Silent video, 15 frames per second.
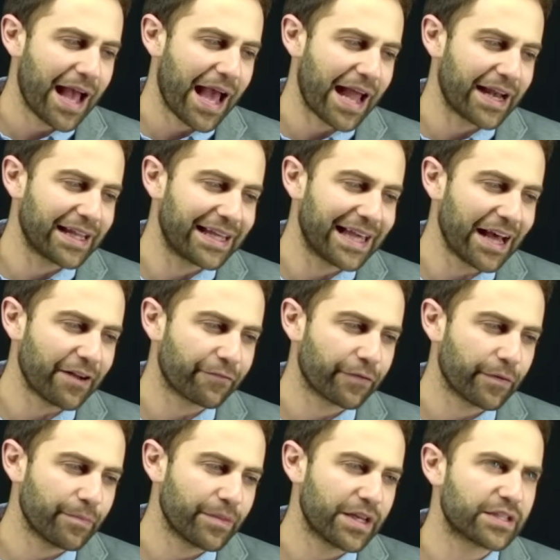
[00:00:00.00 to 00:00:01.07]
and get
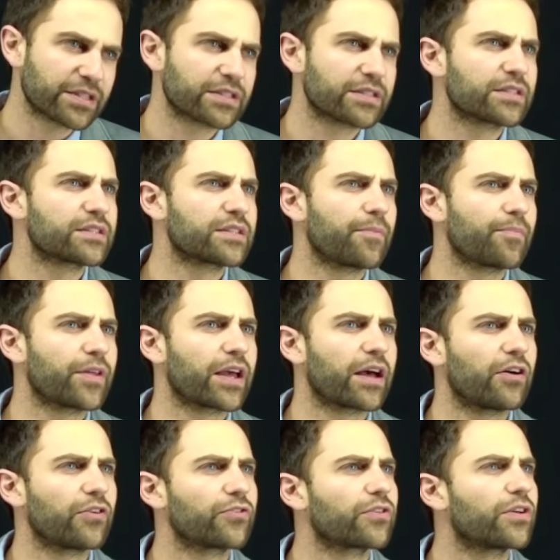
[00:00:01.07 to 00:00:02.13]
from this to something
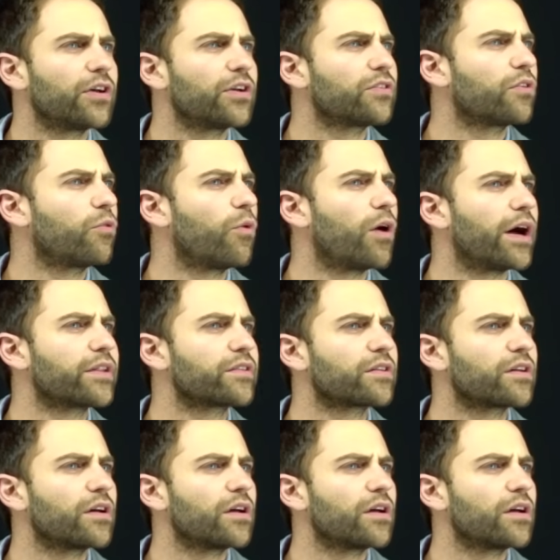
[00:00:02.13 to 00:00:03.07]
else. To what?